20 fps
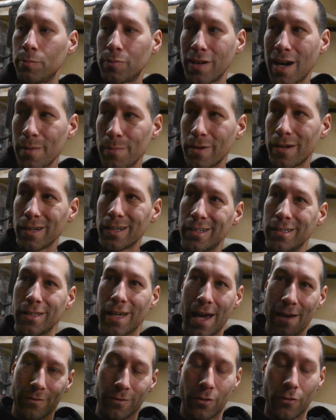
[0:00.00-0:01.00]
Primer, I'm gonna
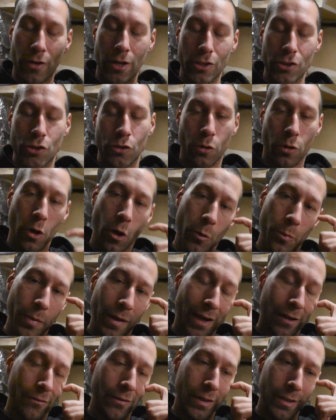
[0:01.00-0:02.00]
have the garage door open.
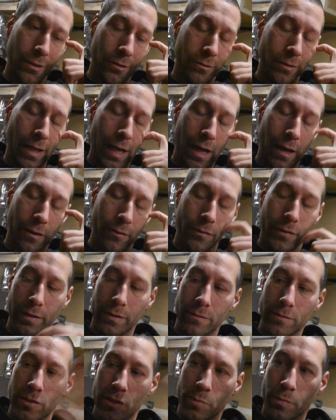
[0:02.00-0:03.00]
I really don't care if
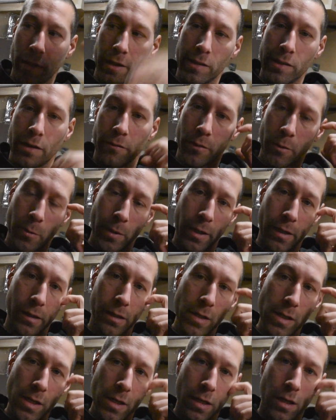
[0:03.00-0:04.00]
it sprays
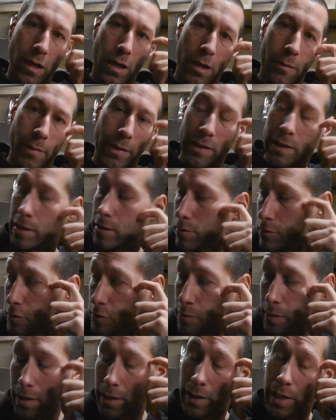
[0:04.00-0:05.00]
everywhere. My
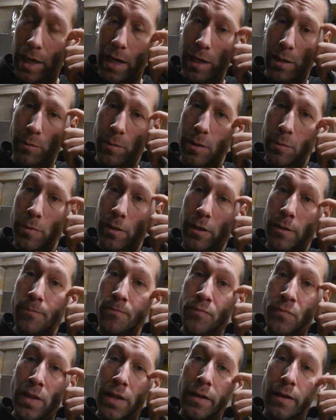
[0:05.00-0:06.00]
landlord's probably gonna hate me, but
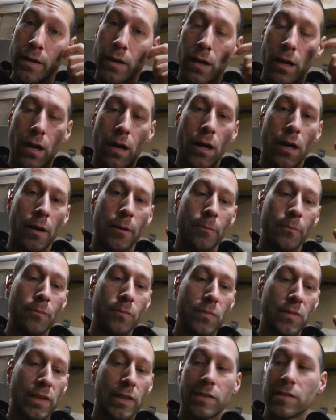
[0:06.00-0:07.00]

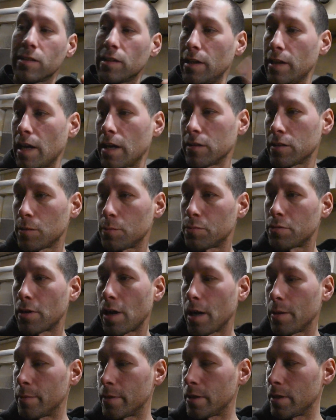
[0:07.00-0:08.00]
let's lay down some
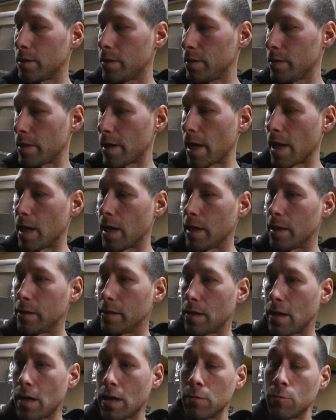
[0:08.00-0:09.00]
primer,
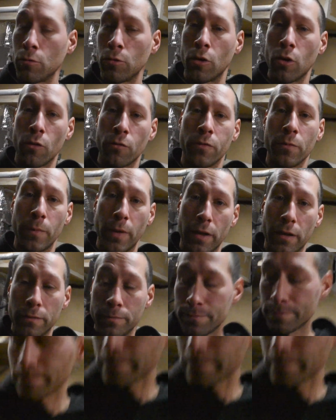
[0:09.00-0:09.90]
and we'll go from there.